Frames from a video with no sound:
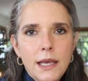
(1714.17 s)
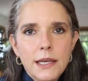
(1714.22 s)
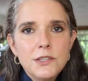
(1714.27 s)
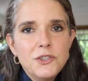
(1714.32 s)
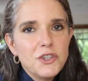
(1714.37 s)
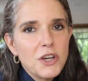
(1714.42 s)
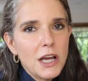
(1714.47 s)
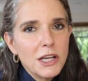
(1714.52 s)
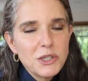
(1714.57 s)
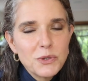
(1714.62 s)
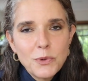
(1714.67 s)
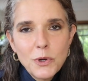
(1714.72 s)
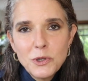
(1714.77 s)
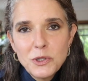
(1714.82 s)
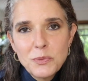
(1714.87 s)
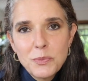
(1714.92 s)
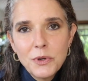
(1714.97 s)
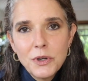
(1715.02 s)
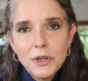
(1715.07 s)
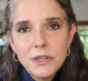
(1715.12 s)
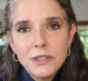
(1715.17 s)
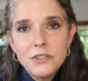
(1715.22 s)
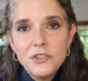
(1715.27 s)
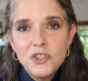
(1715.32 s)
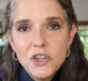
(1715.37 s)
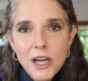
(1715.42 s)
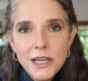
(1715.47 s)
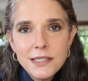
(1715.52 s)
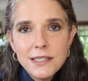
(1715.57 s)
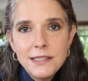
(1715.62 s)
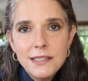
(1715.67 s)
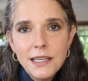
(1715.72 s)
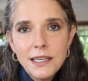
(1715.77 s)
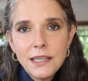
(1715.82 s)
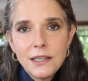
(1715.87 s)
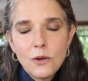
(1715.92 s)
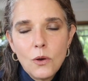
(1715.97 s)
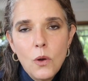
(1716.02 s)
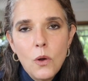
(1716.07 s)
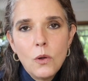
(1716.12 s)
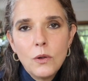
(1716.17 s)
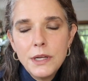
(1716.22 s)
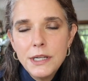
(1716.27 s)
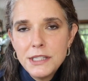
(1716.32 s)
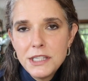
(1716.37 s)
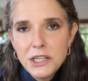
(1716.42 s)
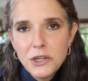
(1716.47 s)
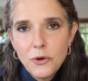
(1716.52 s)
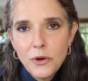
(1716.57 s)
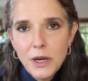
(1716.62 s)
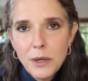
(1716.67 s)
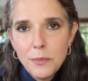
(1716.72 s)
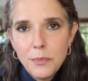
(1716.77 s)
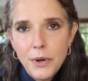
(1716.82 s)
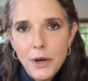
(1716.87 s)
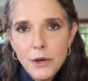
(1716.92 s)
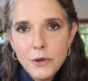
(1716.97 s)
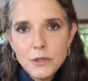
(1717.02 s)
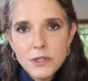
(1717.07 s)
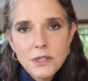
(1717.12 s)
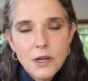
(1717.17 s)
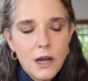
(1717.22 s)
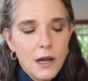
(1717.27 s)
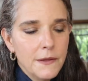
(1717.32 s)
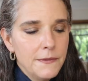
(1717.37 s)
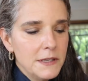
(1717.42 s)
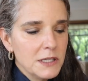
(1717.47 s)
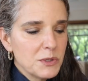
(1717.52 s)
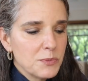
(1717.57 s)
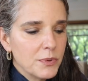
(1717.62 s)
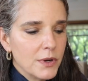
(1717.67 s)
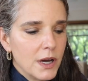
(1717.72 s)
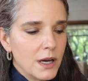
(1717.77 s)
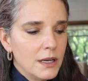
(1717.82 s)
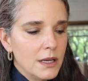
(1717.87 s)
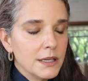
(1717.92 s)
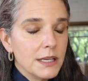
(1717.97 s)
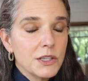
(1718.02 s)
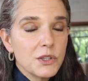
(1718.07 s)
And Josh Rosebrook just did a whole Instagram post on this product.